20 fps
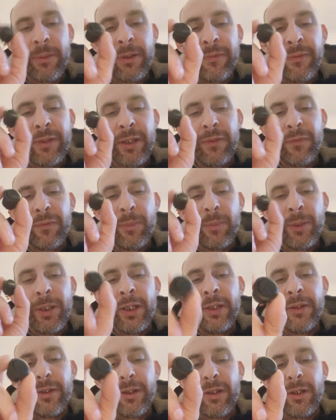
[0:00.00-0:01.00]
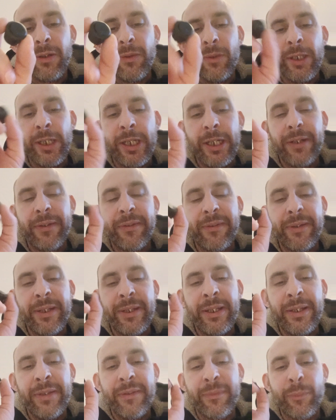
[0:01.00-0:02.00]
I've done for my underglow lights
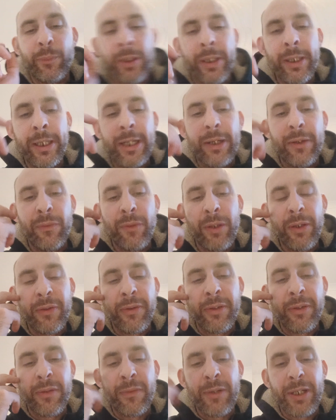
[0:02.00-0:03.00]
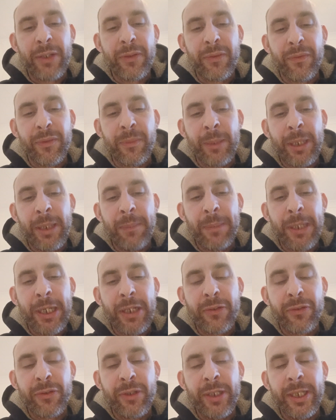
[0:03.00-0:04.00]
is one that runs direct off the main
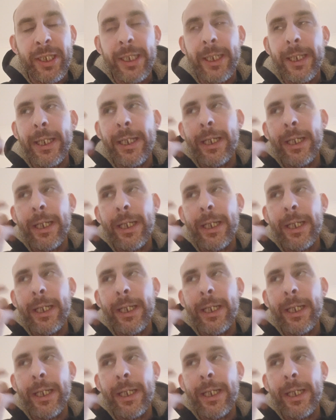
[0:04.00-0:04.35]
battery.